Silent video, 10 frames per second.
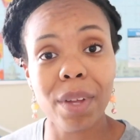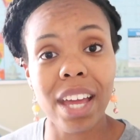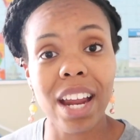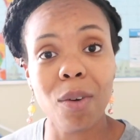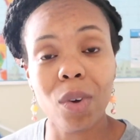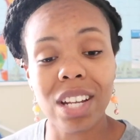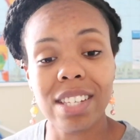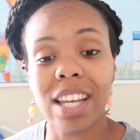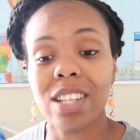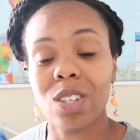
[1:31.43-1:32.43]
but I wanted
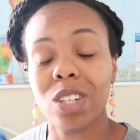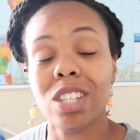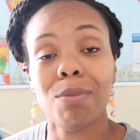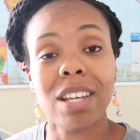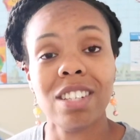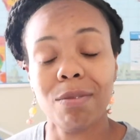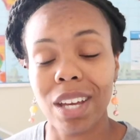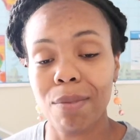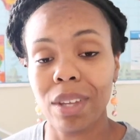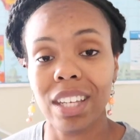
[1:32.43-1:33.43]
to answer it to the best of
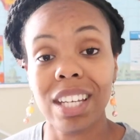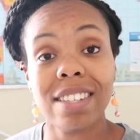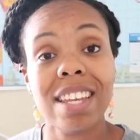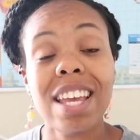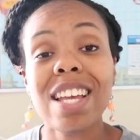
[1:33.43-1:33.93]
my abilities.